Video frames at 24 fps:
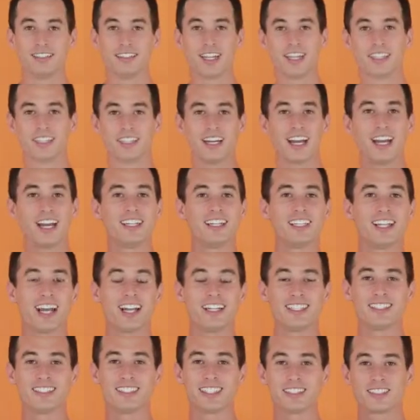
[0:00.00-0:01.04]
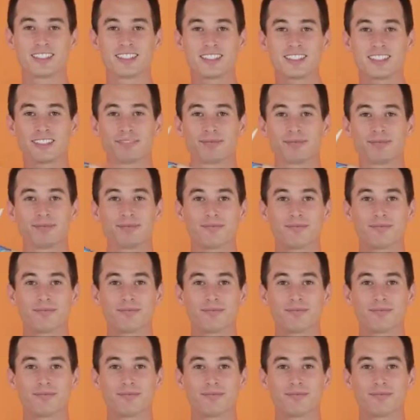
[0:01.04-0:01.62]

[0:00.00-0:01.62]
Take your handy dandy scissors